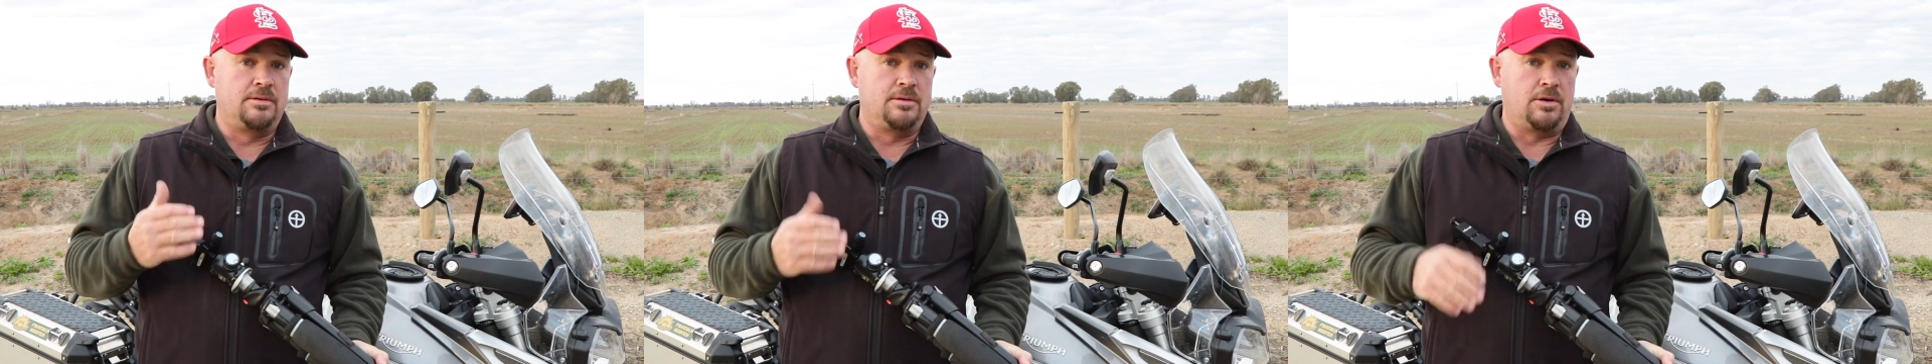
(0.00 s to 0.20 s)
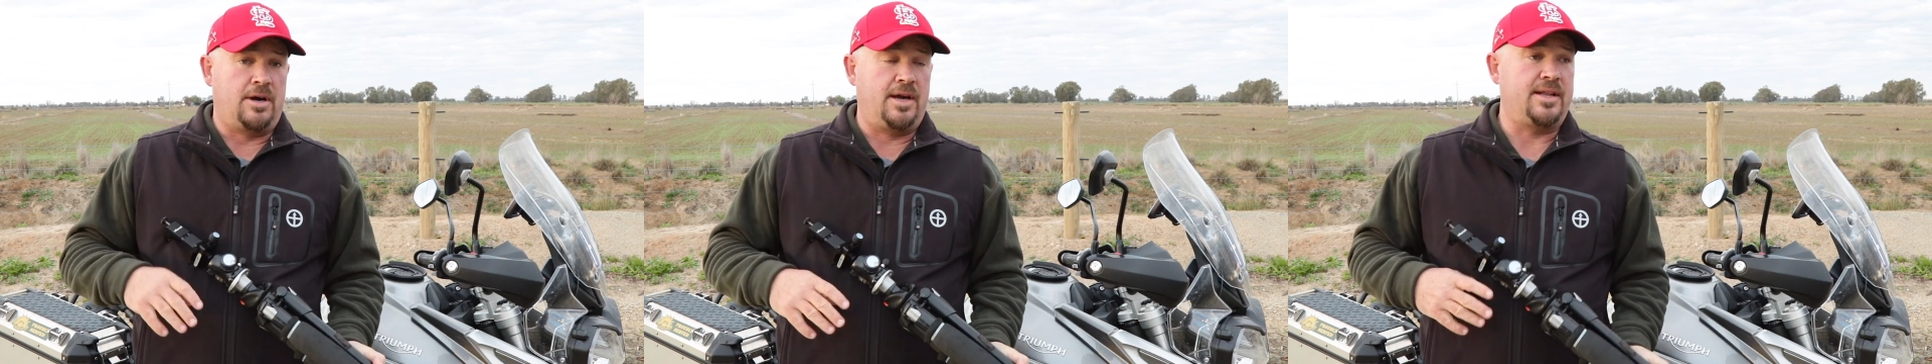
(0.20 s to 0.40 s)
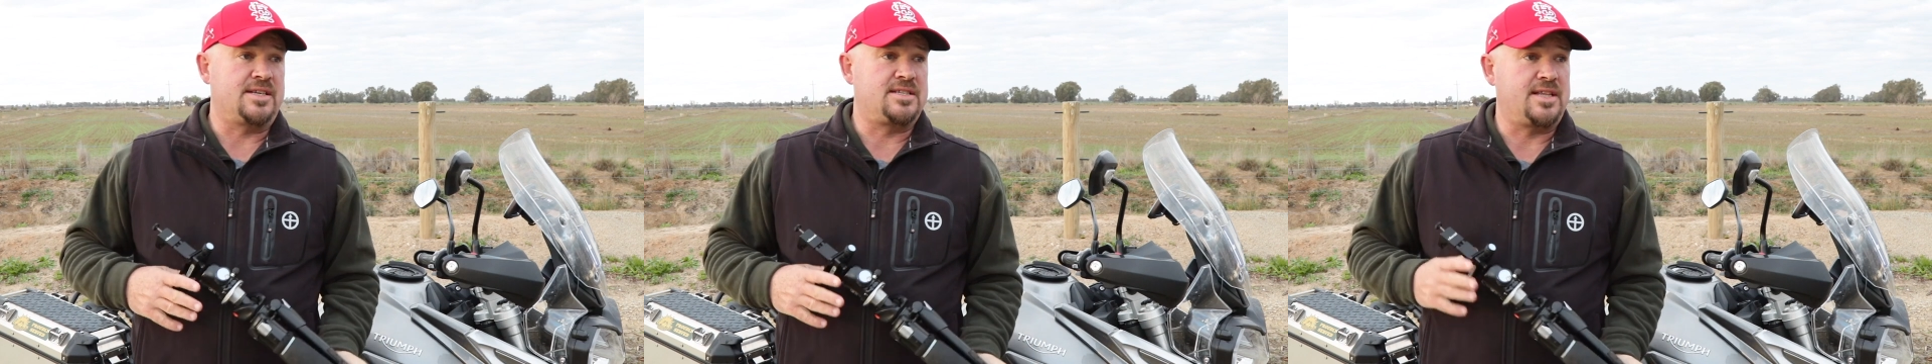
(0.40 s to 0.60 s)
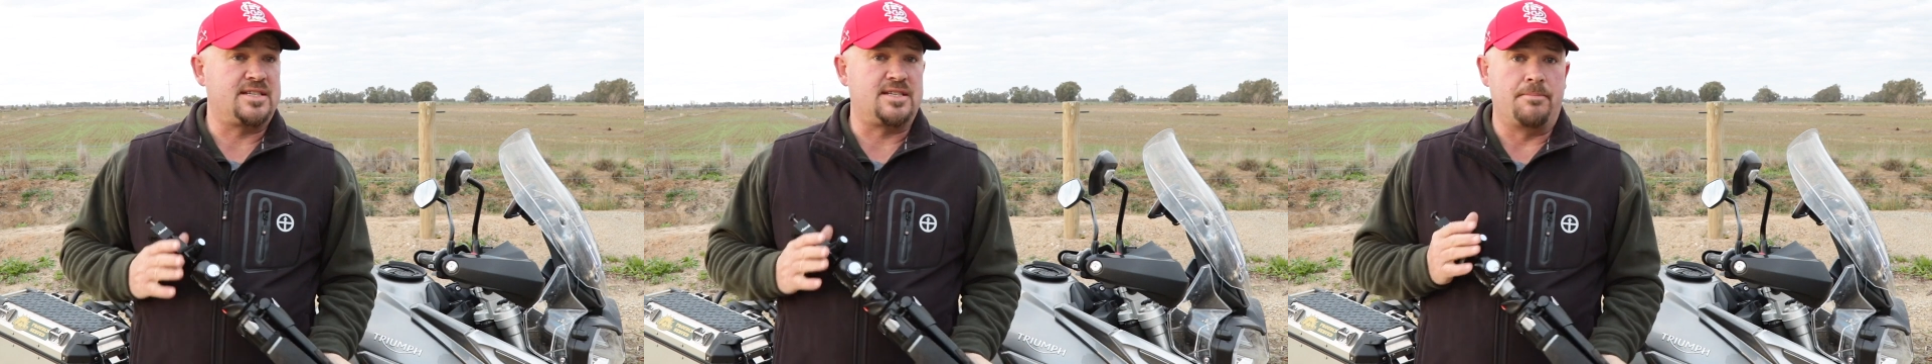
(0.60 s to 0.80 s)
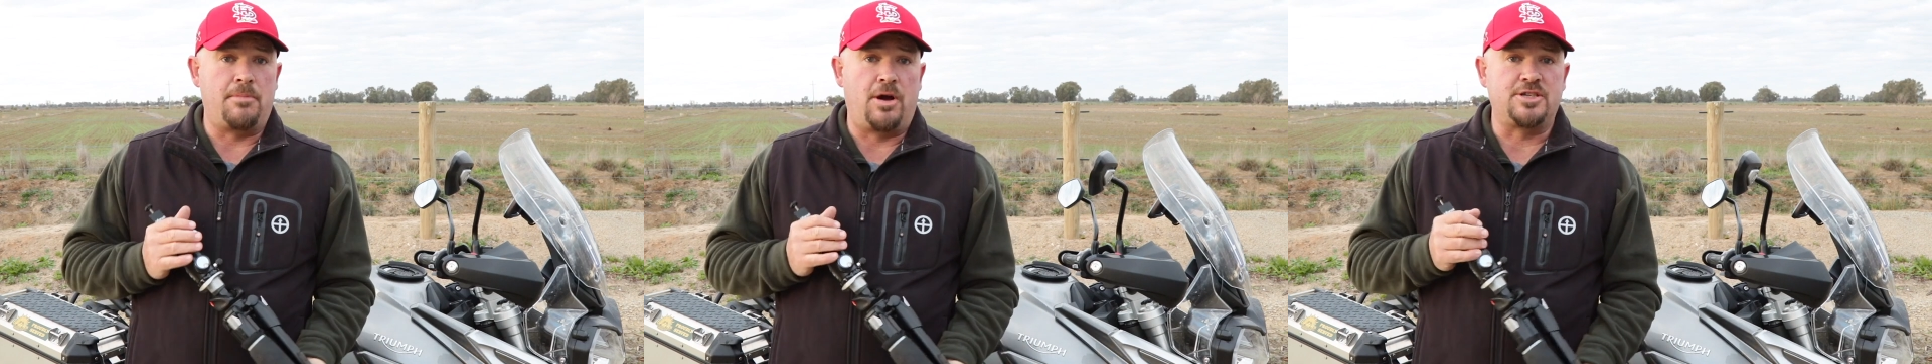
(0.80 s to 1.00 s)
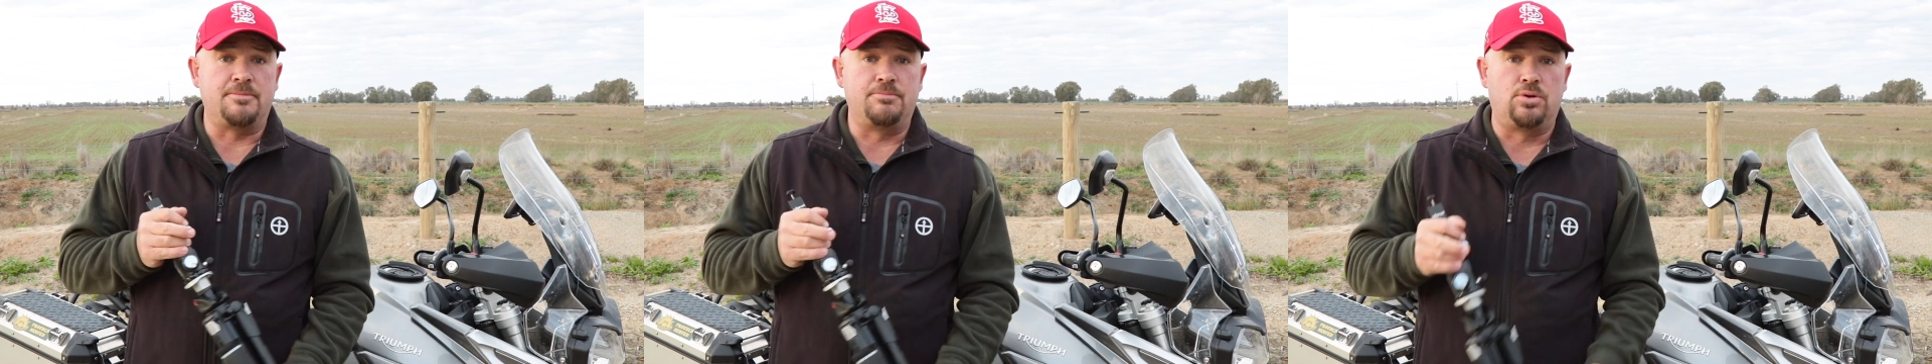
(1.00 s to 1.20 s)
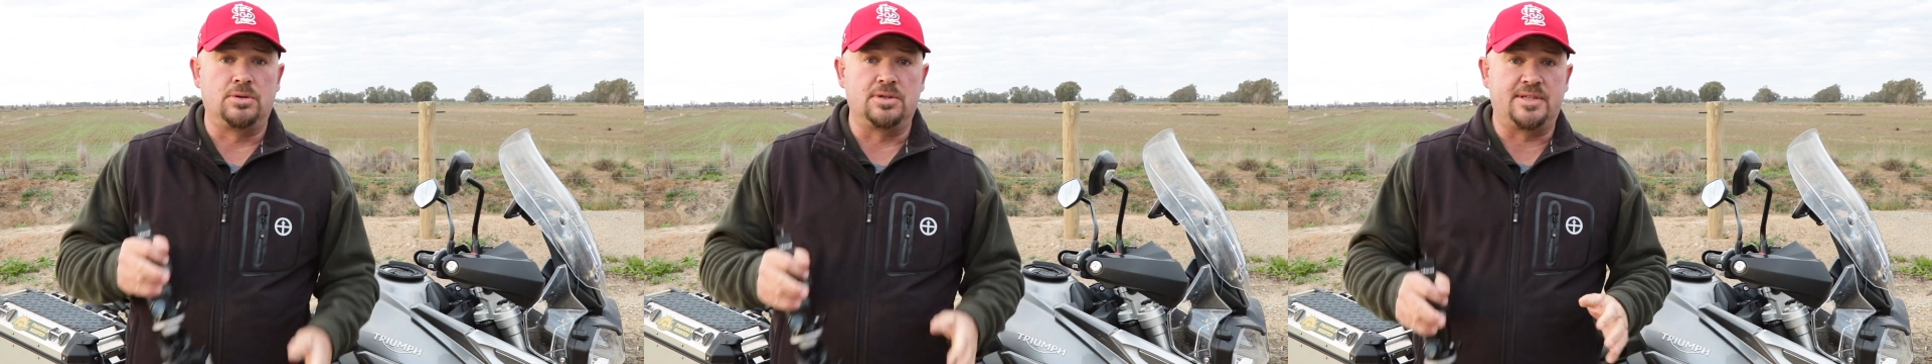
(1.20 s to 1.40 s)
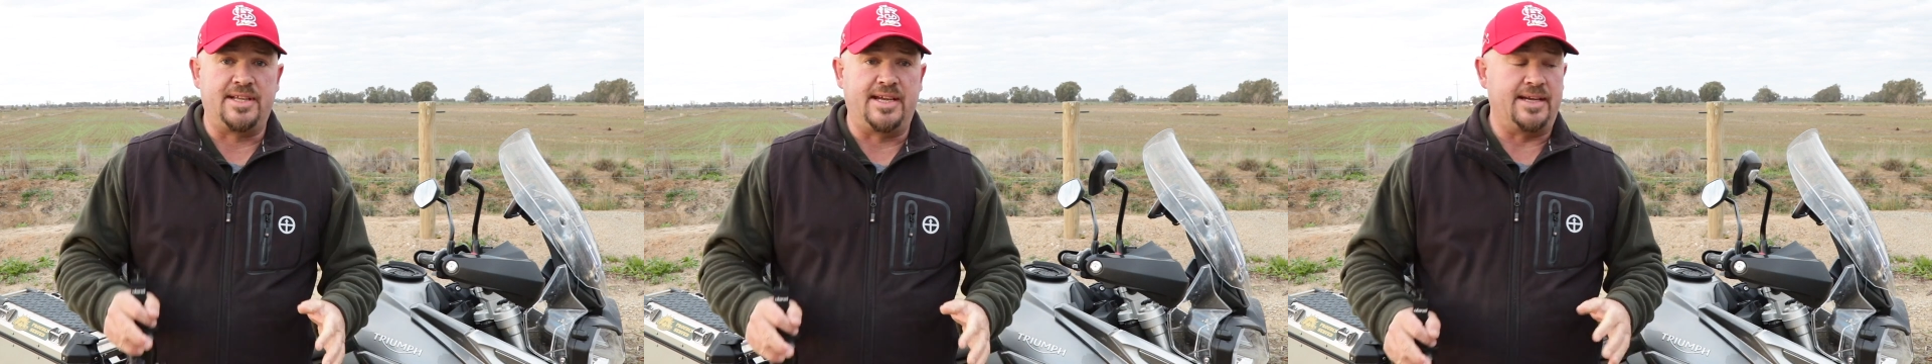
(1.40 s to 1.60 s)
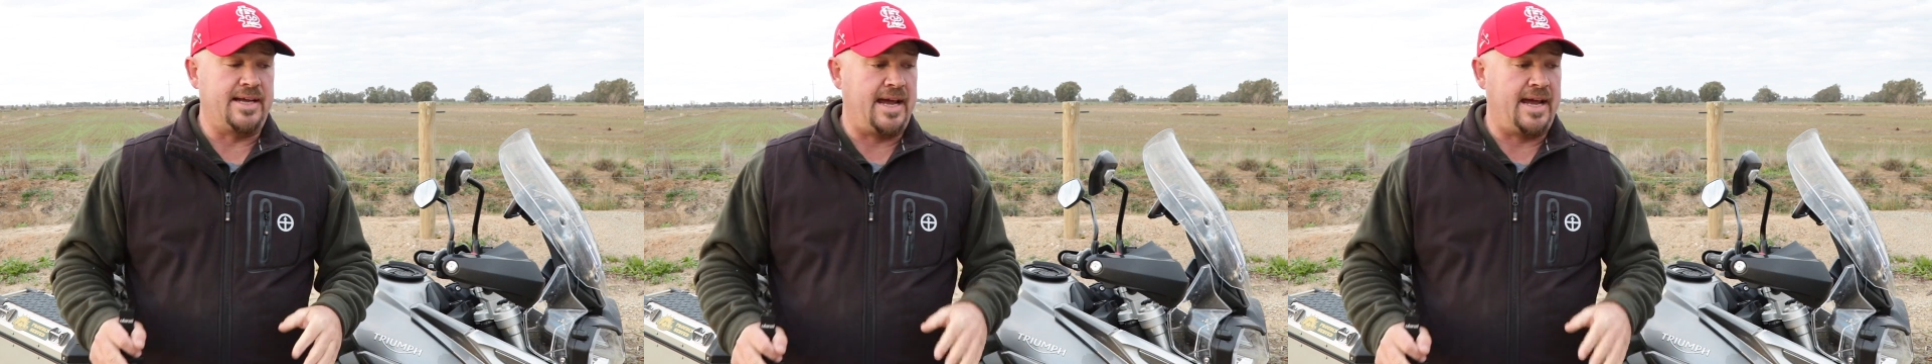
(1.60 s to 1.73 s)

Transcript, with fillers: All right, that's, that's the most important thing,